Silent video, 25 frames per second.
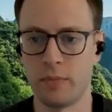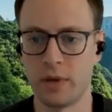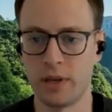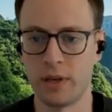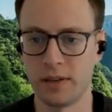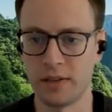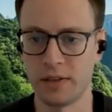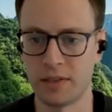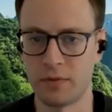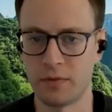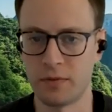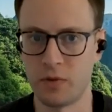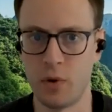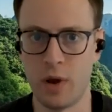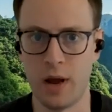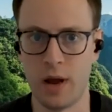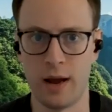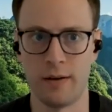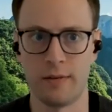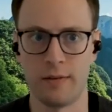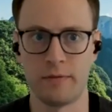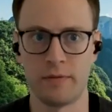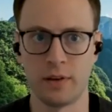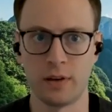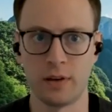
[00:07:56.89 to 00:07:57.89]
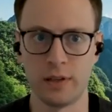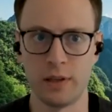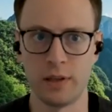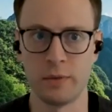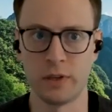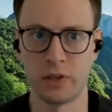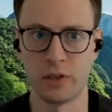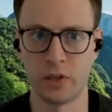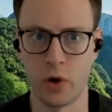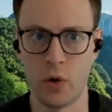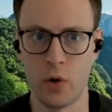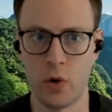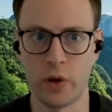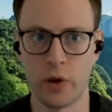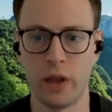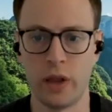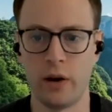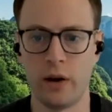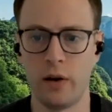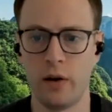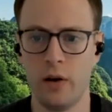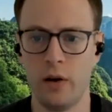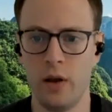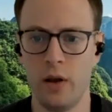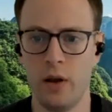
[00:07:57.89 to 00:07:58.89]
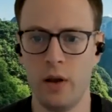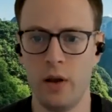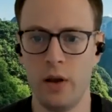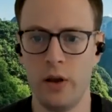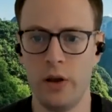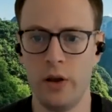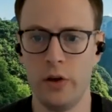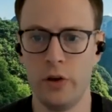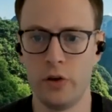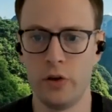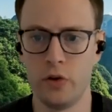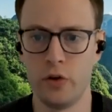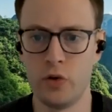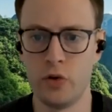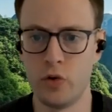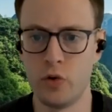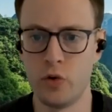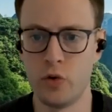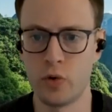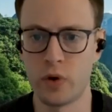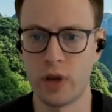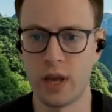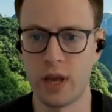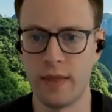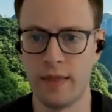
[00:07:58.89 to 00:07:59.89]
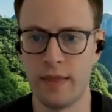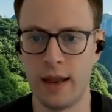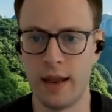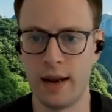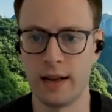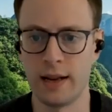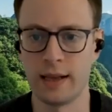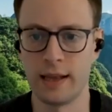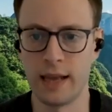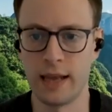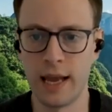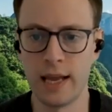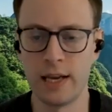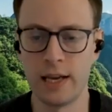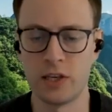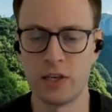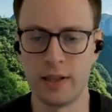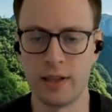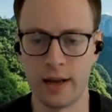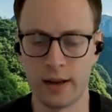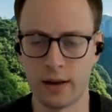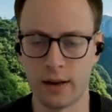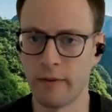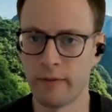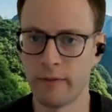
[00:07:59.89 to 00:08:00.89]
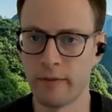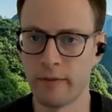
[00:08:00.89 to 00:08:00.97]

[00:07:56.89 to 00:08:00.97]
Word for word: Because mm. if you have the KLIMA token, you can then engage in that